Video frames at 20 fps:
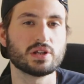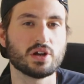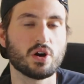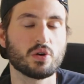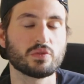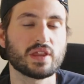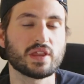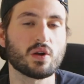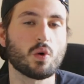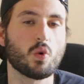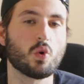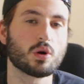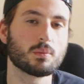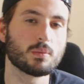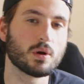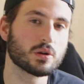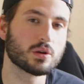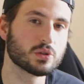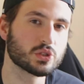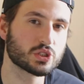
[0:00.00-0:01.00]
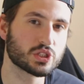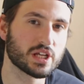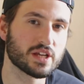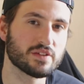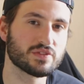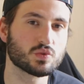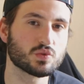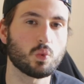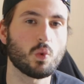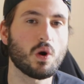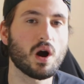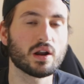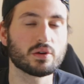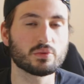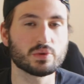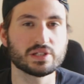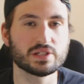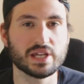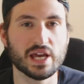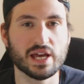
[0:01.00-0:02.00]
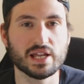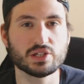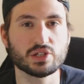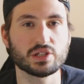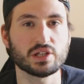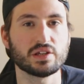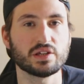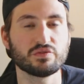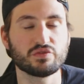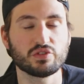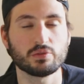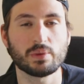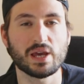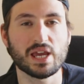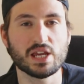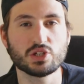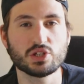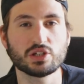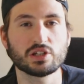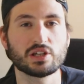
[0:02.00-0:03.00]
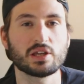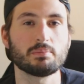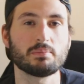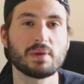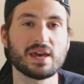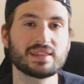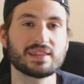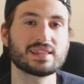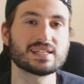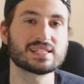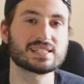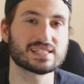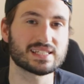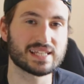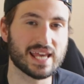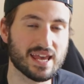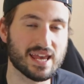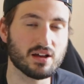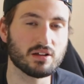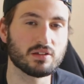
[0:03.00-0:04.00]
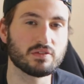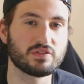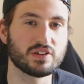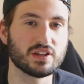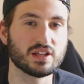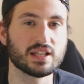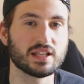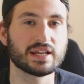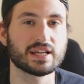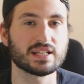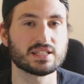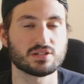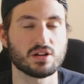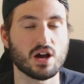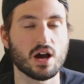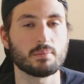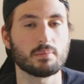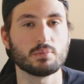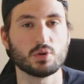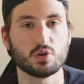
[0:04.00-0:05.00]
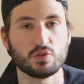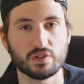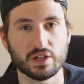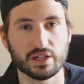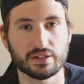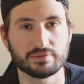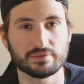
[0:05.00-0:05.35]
to note that hormonal shifts, water retention, and inflammation can make the scale feel like it's not moving.